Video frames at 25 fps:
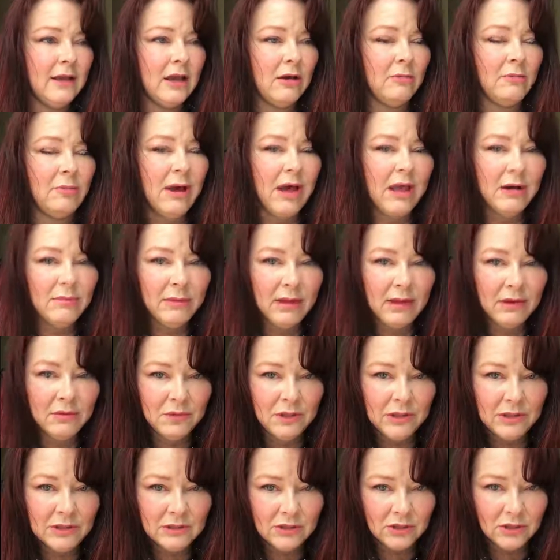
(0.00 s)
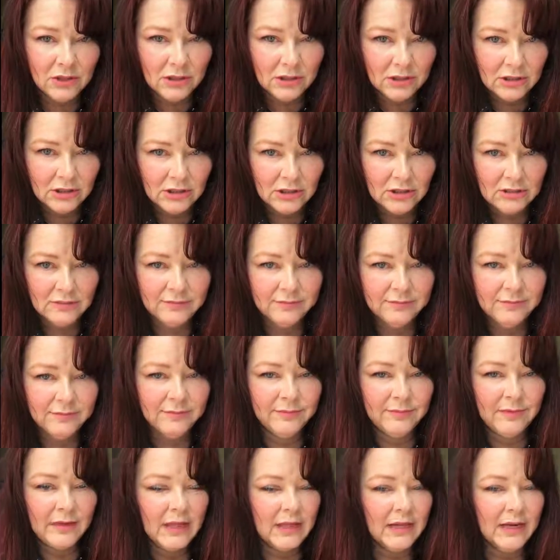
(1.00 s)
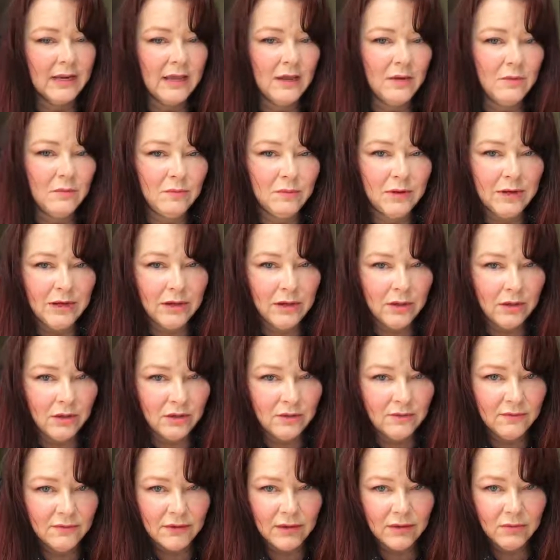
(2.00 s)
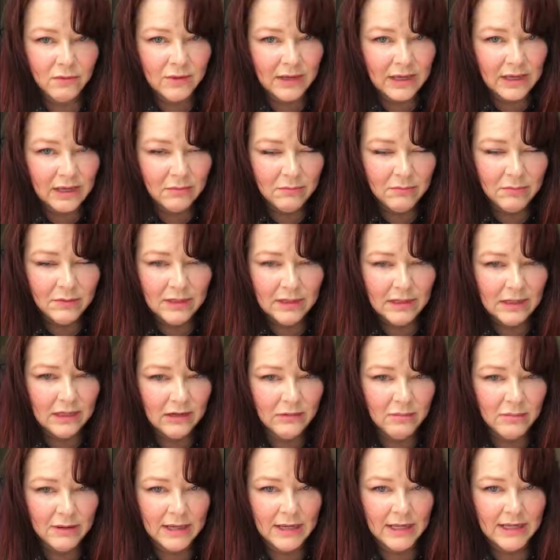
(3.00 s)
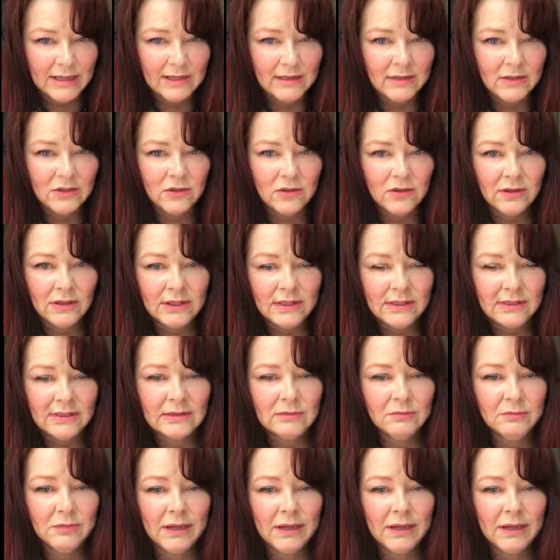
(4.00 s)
Upon my research, and I went all over the web, and anybody can do this,